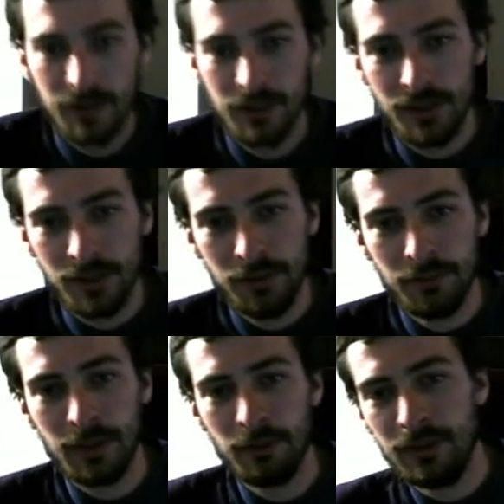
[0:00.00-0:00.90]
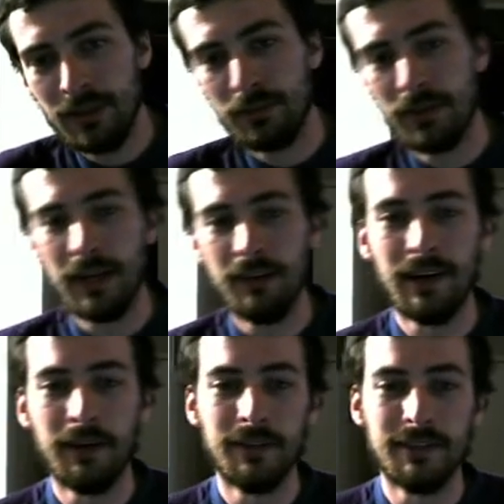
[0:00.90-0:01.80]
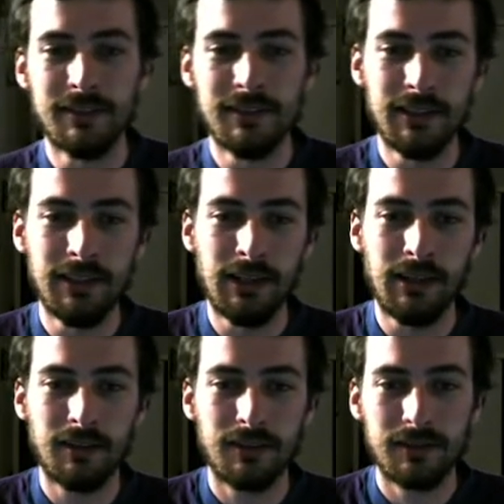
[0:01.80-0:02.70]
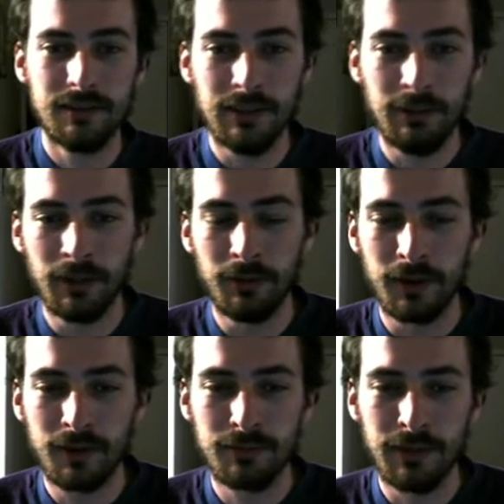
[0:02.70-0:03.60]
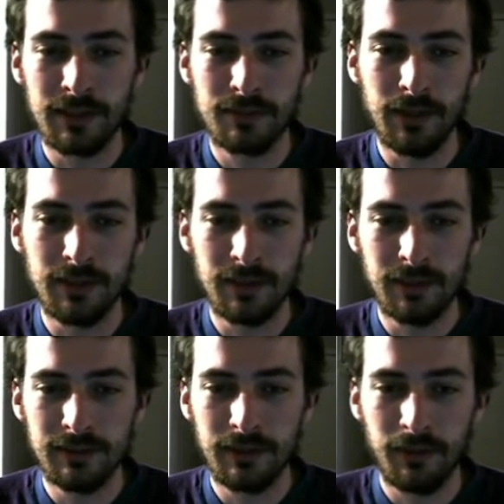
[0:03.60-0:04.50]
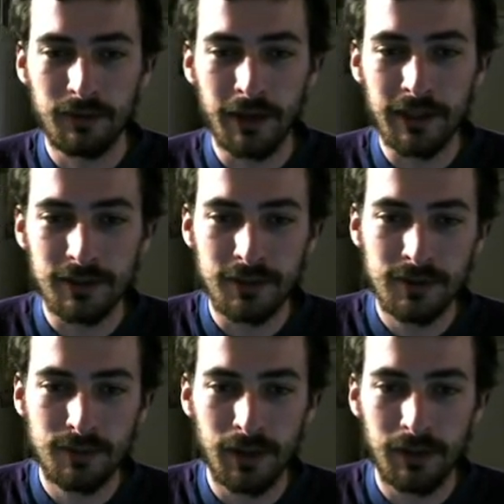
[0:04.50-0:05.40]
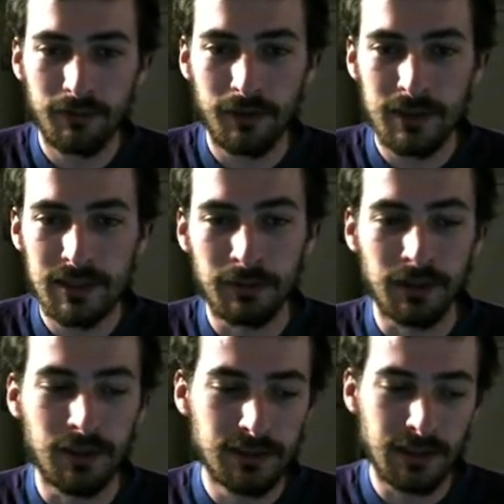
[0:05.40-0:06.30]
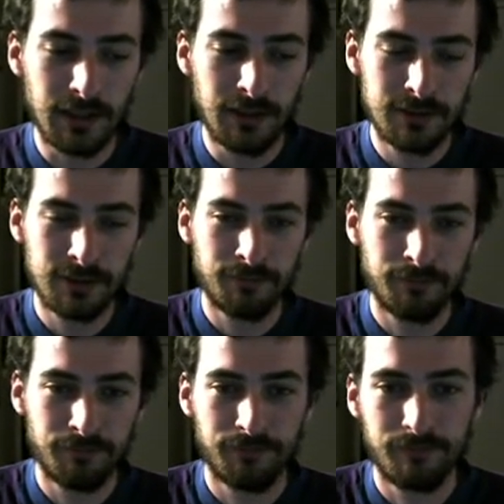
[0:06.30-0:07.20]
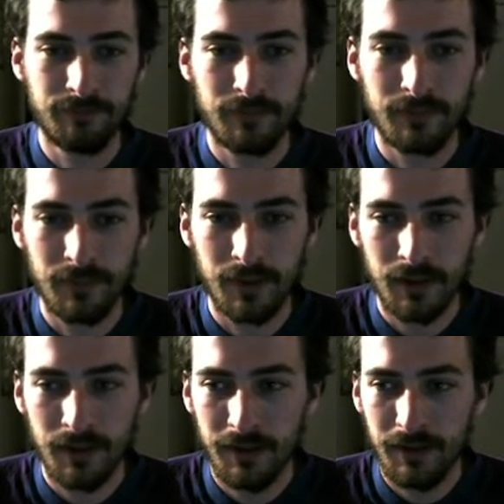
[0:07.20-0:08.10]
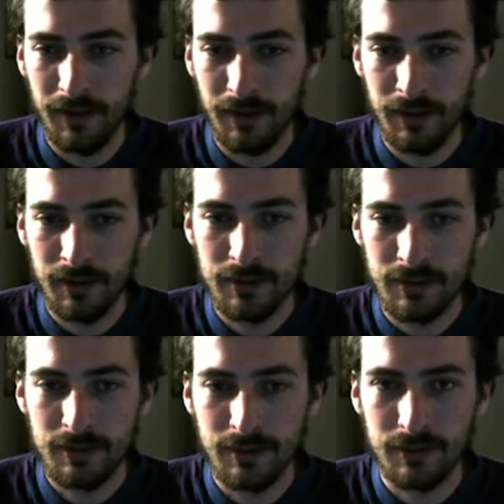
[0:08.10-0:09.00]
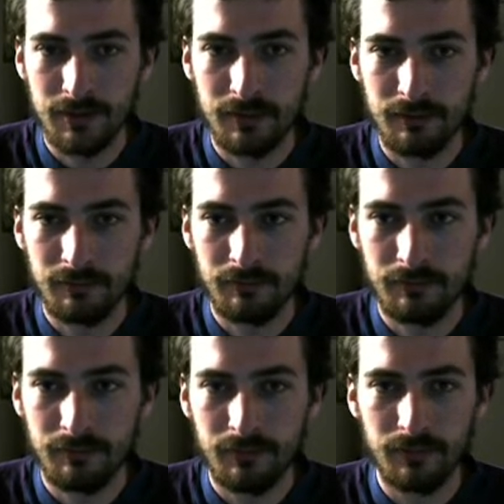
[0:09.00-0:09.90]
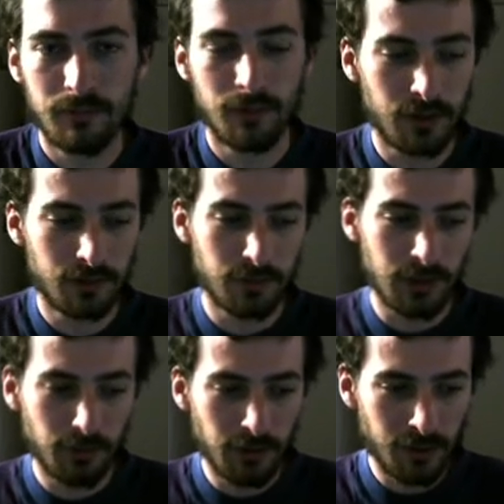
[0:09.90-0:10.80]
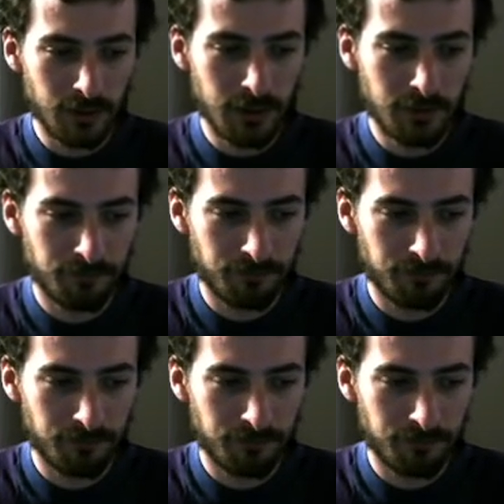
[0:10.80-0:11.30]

You might need to play around with this and see what works best based on these different thresholds, but for this I'm going to use 10,000. And this worked pretty quickly.